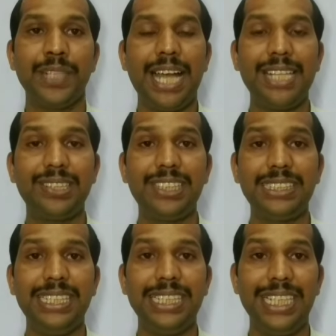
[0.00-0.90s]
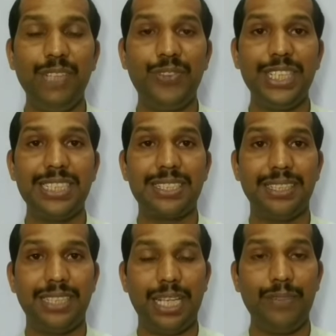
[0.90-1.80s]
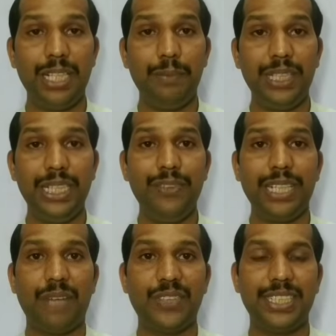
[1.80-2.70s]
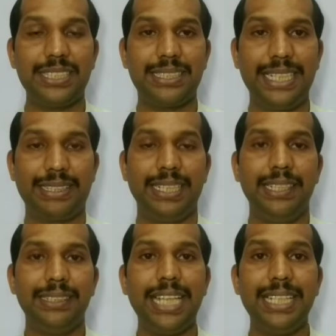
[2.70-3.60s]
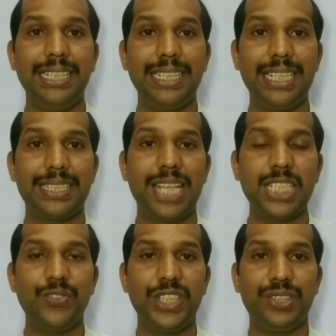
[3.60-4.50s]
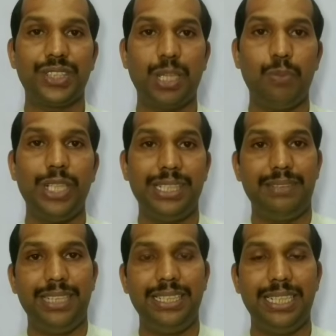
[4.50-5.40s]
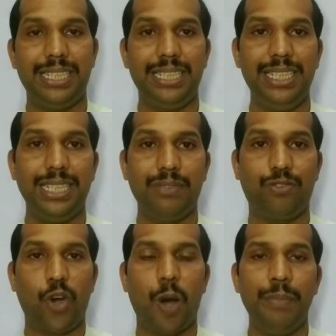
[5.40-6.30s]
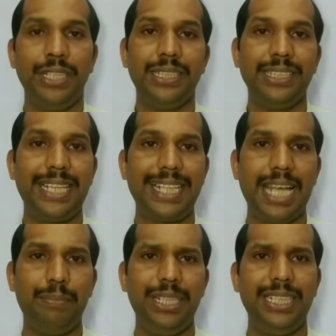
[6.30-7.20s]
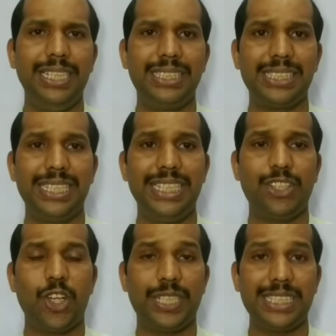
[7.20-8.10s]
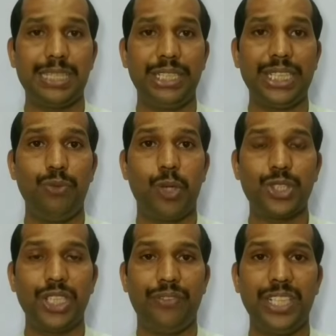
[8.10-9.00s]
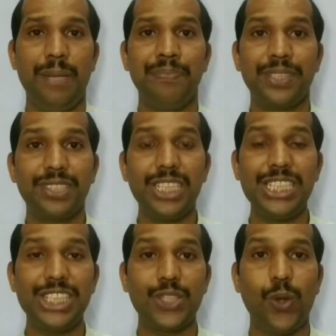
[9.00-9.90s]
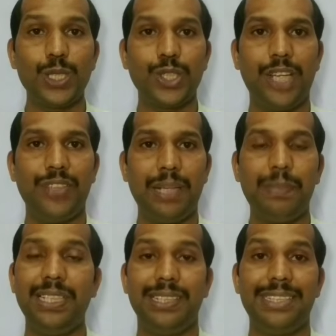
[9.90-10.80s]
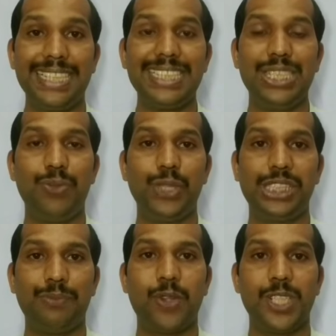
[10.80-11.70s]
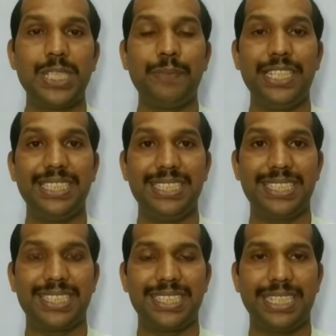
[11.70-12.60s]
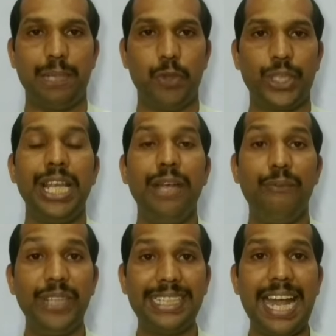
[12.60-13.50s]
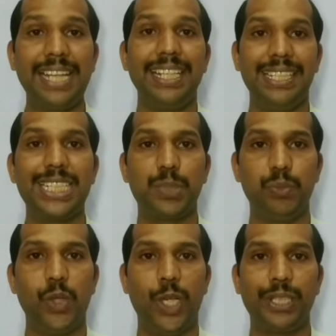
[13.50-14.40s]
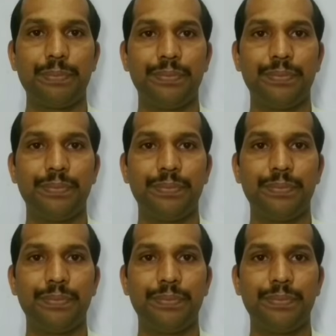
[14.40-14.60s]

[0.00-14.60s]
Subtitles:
And third thing, if it is available even after his death, then he can transfer it to someone in a legal form that can be interstate or testamentary whatsoever. Such is also available. That is the ownership concept he is discussing about. With that, let's move on.